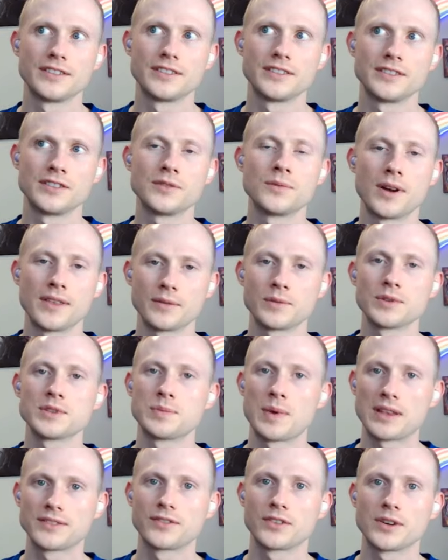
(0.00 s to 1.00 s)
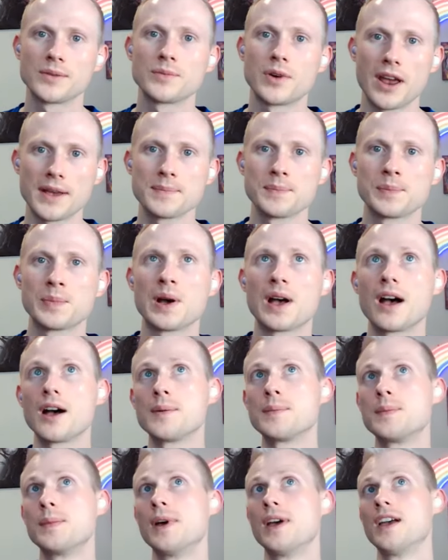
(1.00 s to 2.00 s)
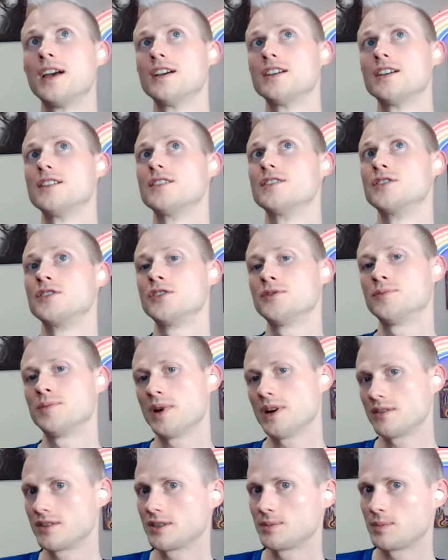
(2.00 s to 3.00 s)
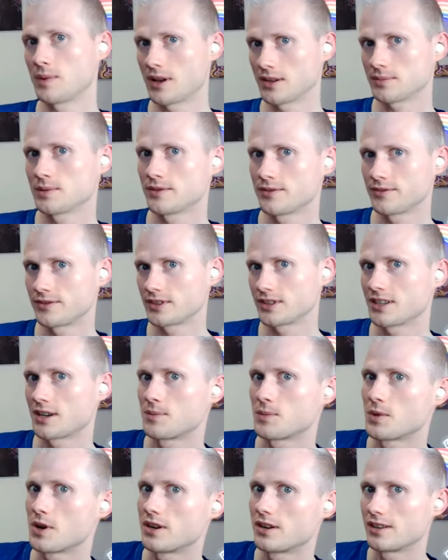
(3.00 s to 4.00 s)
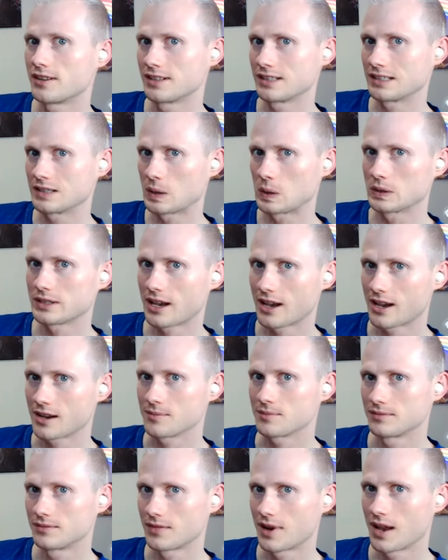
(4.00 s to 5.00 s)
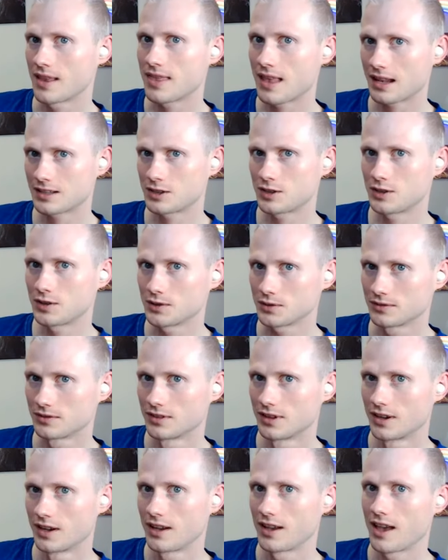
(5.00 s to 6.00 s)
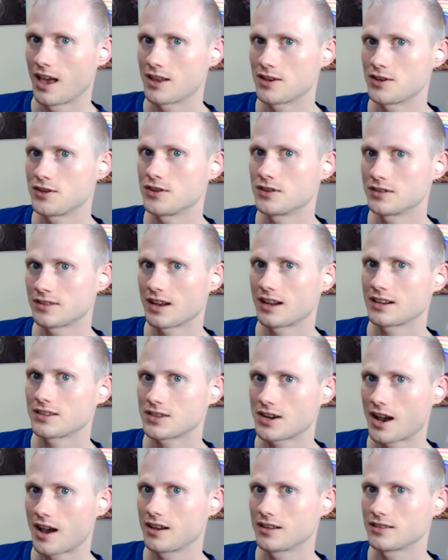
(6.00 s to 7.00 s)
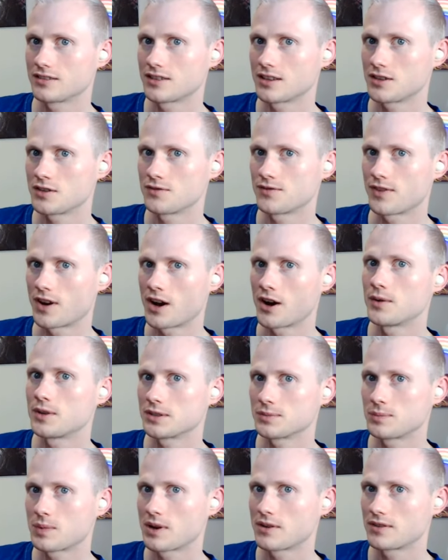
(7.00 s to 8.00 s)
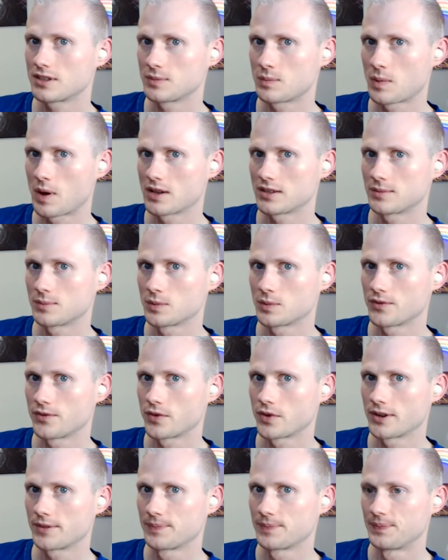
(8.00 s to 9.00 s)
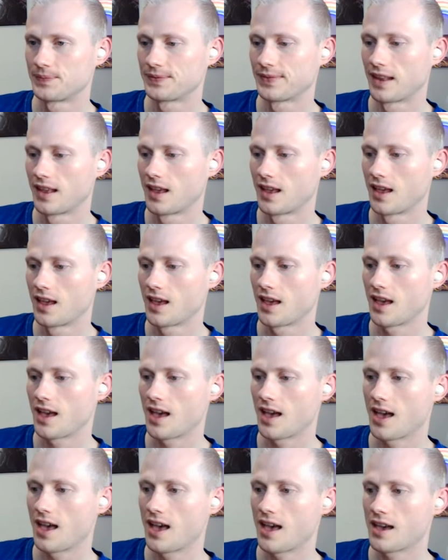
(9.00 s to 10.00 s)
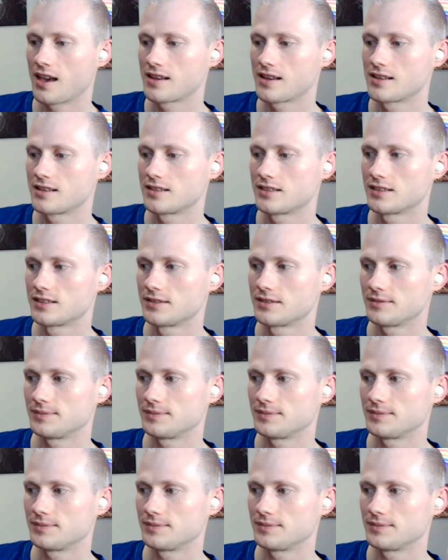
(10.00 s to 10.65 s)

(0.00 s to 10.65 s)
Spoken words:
you want what's best for them, right? But you've been responsible for someone this whole time, and that's you. And you're that child that you've always been responsible for. And